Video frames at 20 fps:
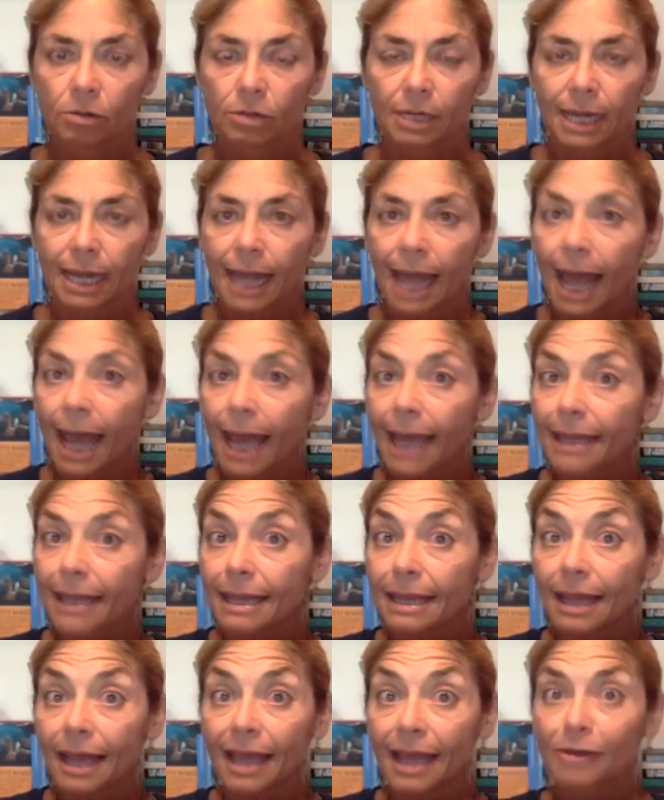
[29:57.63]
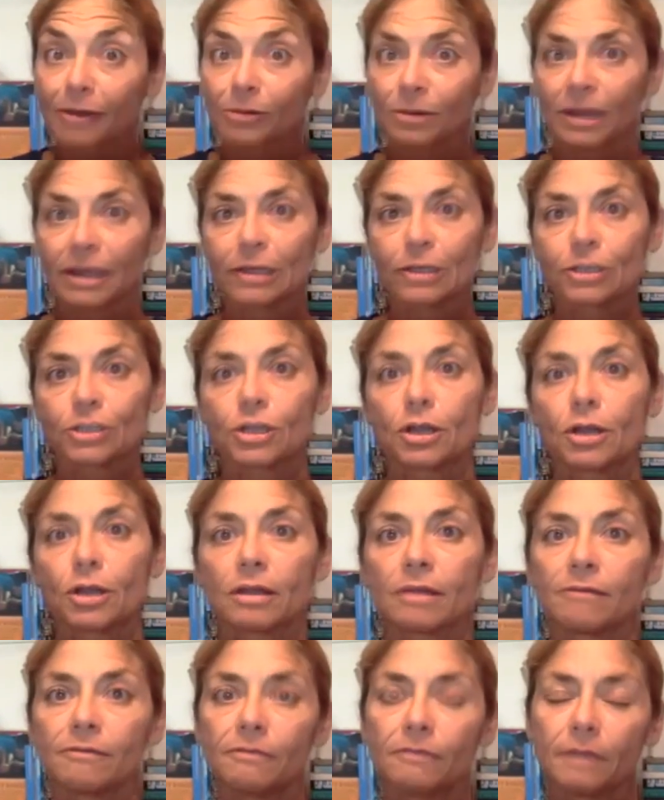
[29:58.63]
light, light gray
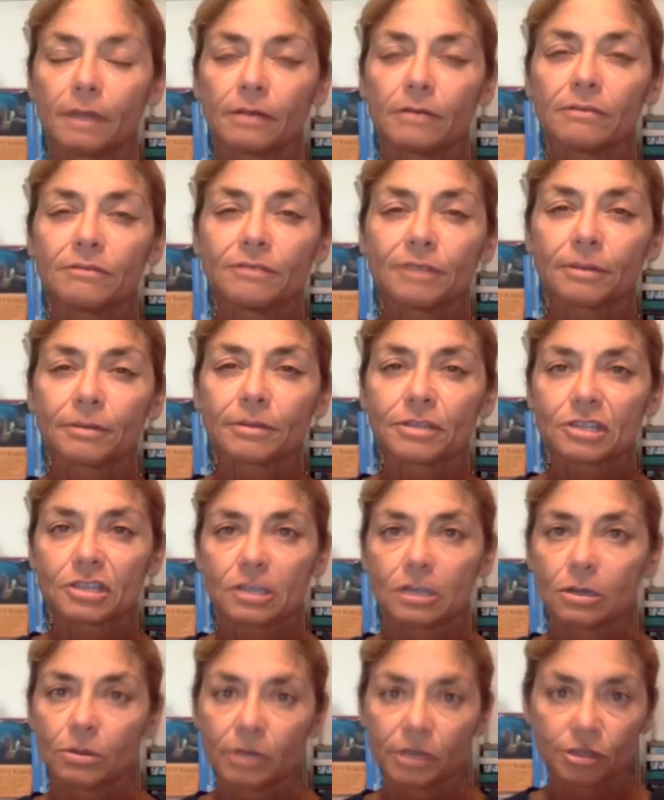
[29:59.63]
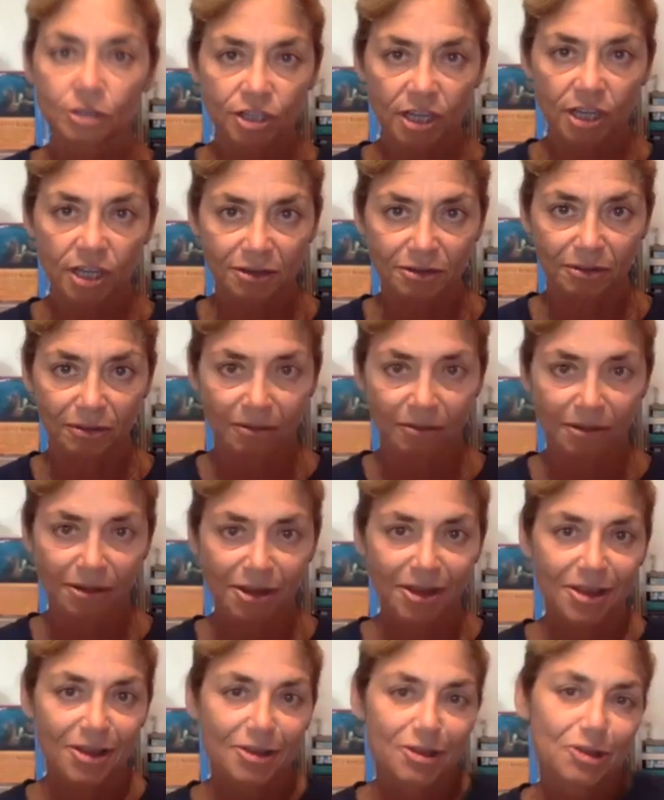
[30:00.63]
shark and very, very slow and gentle.
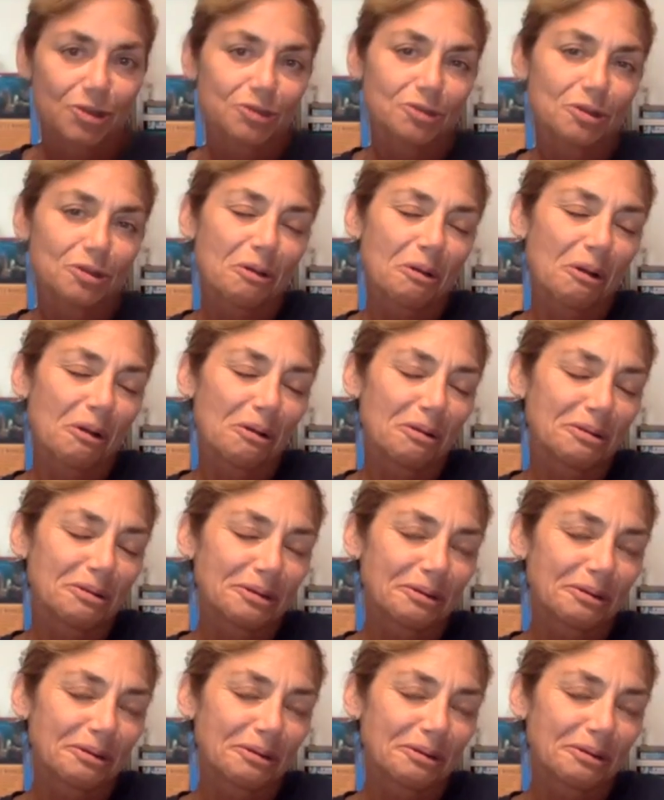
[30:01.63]
So I call her